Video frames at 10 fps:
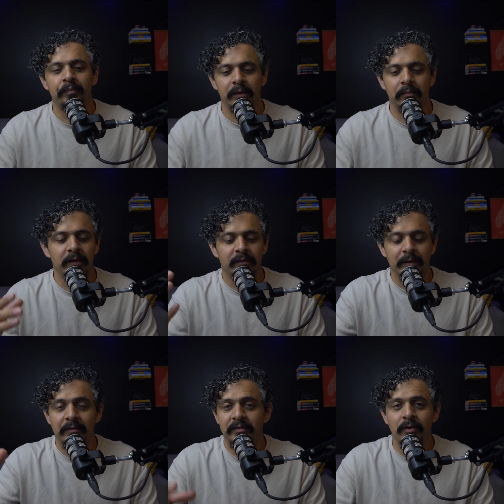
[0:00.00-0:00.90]
Because some
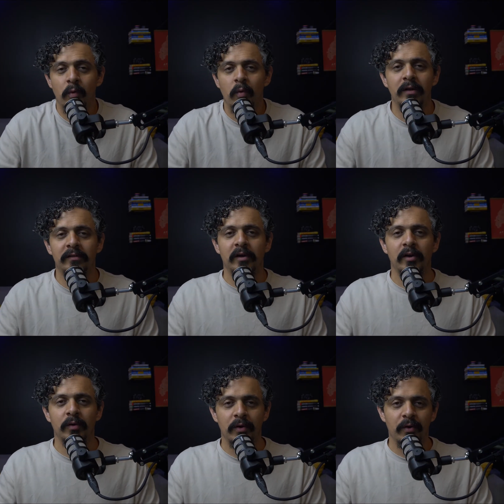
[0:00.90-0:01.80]
of us don't want to start our
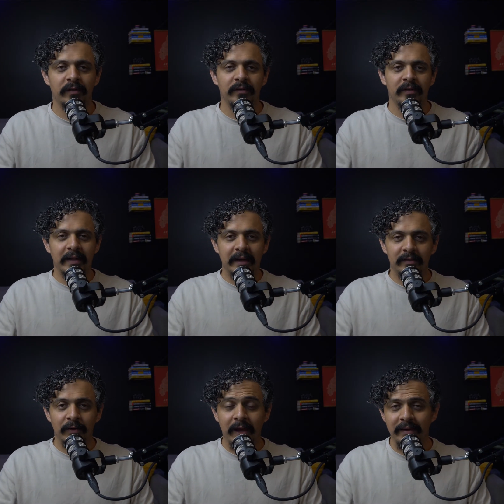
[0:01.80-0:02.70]
own courses, and that's
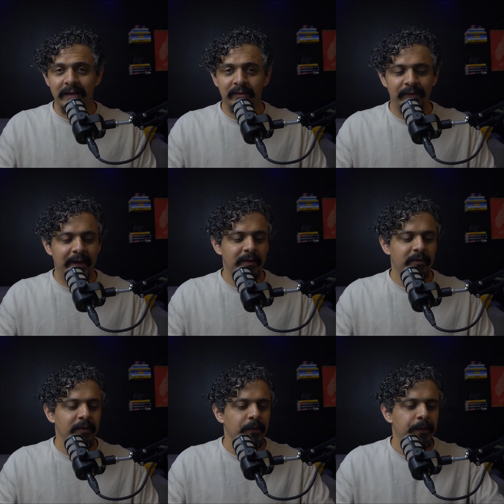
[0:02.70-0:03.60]
okay. That's valid
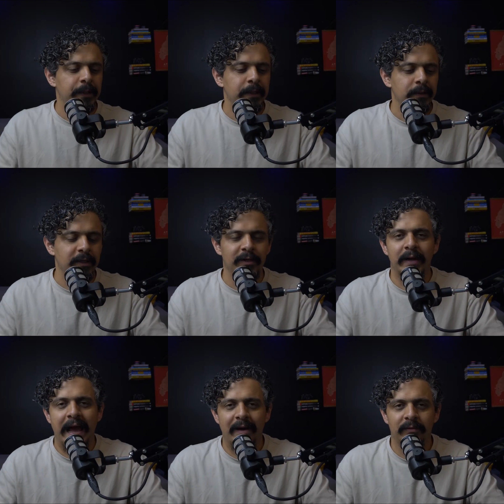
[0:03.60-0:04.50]
too. You don't
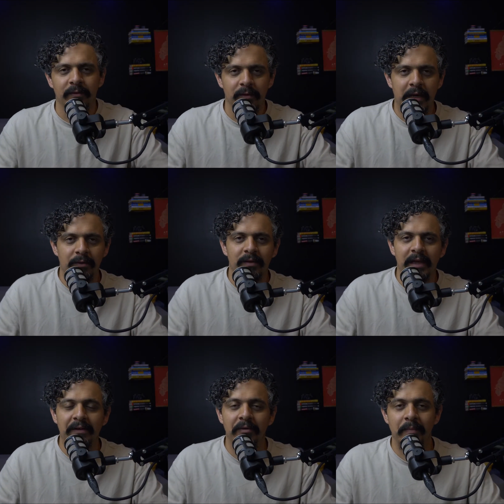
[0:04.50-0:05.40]
have to. I don't think
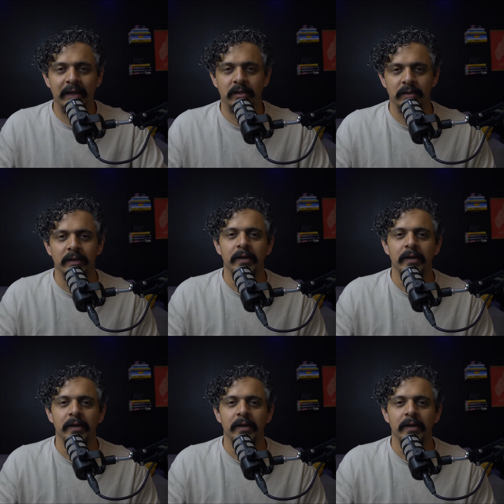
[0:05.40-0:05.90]
everybody should.